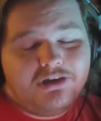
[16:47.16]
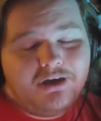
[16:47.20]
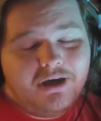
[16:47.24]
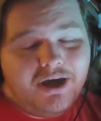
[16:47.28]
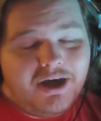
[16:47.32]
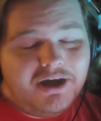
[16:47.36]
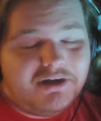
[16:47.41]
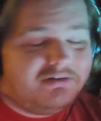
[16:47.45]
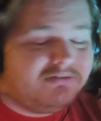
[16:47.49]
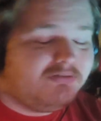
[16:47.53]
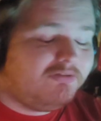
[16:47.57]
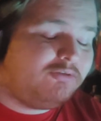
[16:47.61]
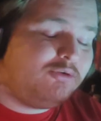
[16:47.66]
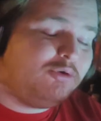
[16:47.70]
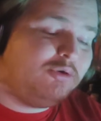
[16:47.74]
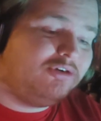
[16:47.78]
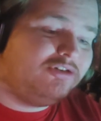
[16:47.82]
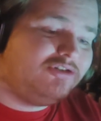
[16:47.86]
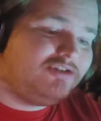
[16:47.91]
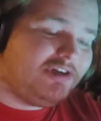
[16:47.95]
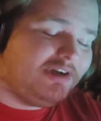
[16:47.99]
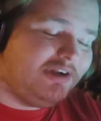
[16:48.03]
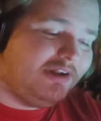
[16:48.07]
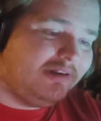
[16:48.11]

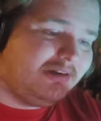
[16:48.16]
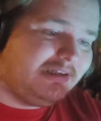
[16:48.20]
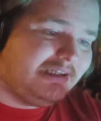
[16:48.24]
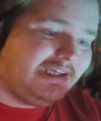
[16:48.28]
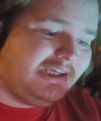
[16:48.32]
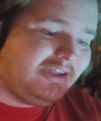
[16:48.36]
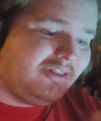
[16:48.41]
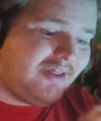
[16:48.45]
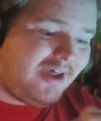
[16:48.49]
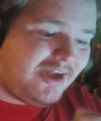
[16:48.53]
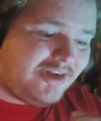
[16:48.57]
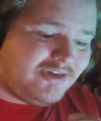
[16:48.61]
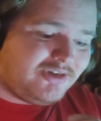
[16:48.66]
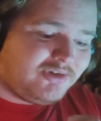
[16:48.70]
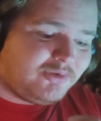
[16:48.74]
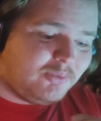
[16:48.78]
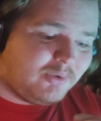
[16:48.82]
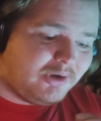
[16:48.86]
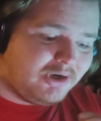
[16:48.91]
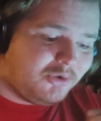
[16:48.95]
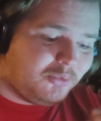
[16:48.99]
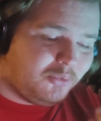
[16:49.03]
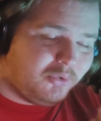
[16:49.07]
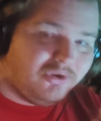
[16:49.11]
Unfortunately, that's
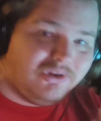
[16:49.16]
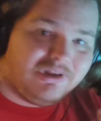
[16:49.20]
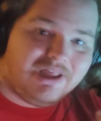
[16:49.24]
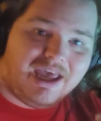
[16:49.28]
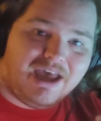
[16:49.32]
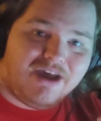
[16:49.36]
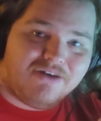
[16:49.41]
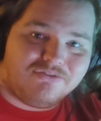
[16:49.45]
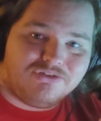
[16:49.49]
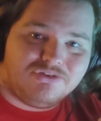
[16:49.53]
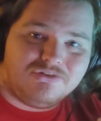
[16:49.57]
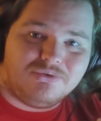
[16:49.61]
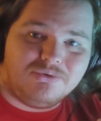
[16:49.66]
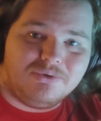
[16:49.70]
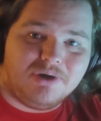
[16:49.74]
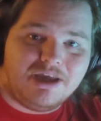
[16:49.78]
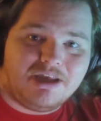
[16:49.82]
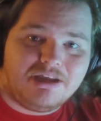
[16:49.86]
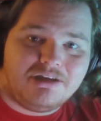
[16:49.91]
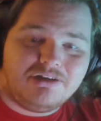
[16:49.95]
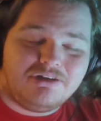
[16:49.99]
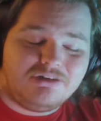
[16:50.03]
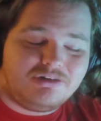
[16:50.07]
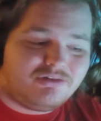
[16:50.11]
where we'll have to
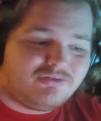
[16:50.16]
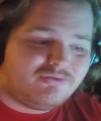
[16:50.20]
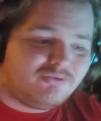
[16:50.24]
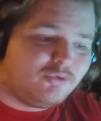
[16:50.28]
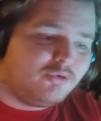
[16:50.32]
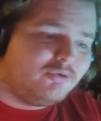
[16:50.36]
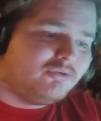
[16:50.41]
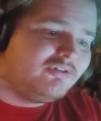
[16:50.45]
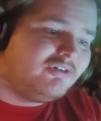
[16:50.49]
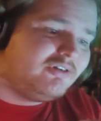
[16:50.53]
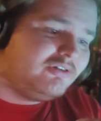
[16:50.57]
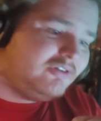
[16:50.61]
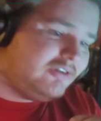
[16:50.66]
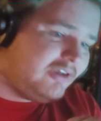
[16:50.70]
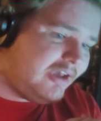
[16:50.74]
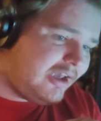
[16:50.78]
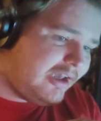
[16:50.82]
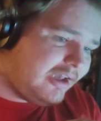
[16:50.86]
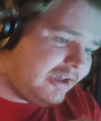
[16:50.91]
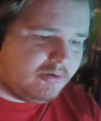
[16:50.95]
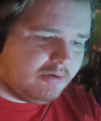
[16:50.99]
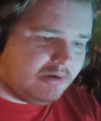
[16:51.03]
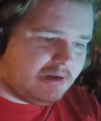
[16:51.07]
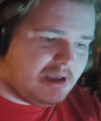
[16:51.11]
end for
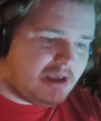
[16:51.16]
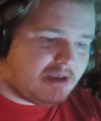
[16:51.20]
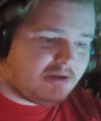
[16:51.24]
today,